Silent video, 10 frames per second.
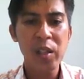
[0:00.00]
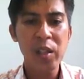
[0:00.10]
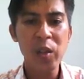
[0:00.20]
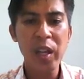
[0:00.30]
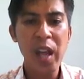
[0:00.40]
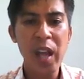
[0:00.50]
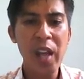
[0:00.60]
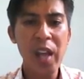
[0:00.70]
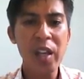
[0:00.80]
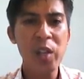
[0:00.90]
you can
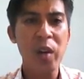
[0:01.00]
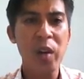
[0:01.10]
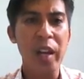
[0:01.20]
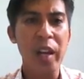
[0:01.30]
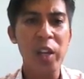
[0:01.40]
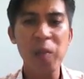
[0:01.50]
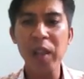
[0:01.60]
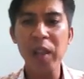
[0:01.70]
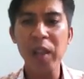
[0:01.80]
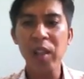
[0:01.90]
add a URL. You
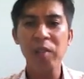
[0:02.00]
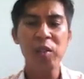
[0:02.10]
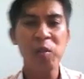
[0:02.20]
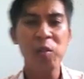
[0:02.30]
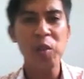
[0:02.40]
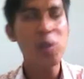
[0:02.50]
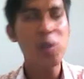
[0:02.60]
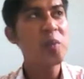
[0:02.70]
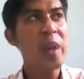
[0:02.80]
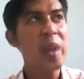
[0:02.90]
might have,
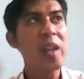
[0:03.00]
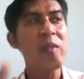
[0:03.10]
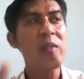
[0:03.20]
you may